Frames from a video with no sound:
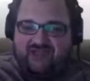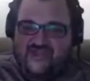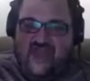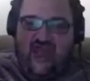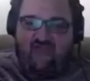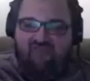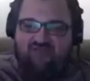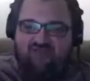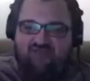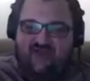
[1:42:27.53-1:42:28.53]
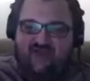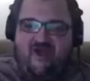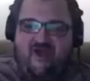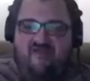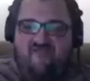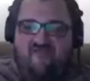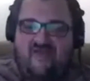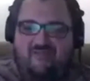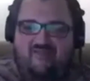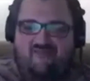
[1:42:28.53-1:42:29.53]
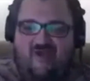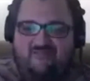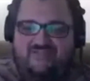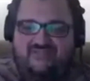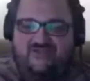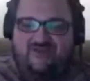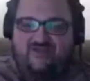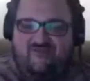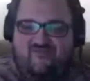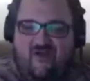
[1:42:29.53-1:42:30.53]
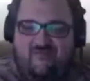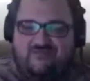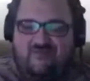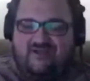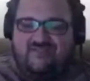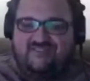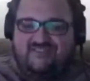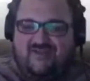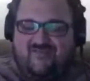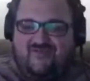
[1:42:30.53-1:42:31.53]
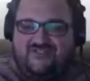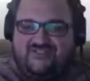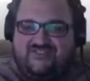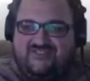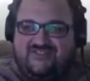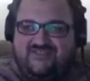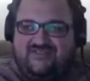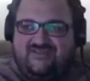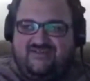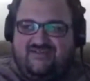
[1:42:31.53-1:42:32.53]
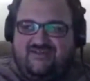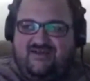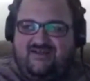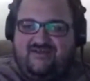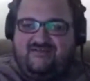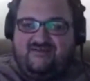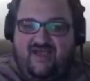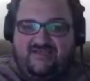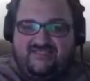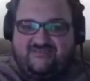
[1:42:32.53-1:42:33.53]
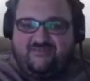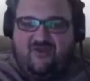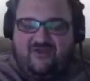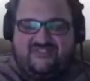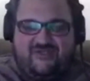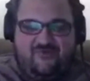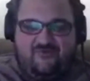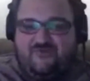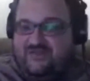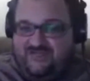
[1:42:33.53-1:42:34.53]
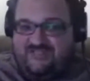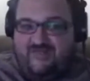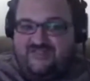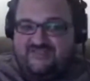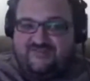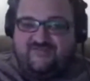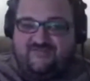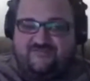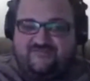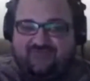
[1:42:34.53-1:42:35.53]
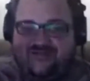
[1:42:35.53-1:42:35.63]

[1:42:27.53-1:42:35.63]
we actually have a lot of family farms still and farmers markets and stuff, which is nice, but also really expensive.